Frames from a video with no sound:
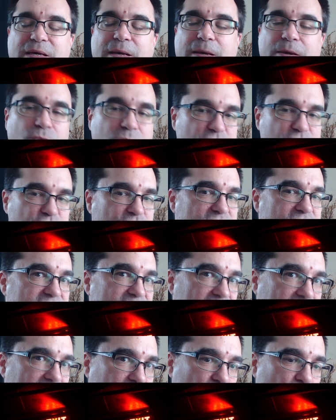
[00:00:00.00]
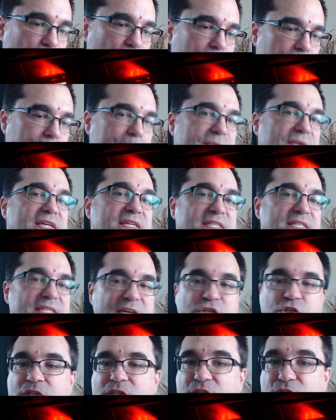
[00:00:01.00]
which is under
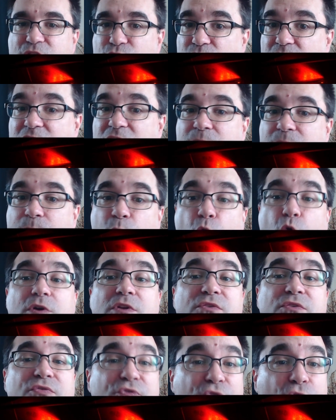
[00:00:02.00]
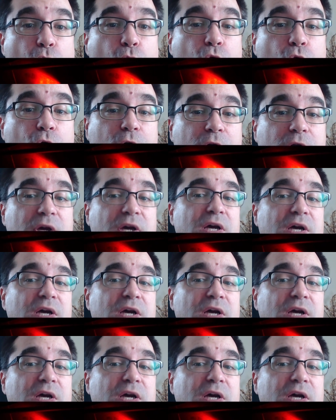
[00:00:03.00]
section 3.4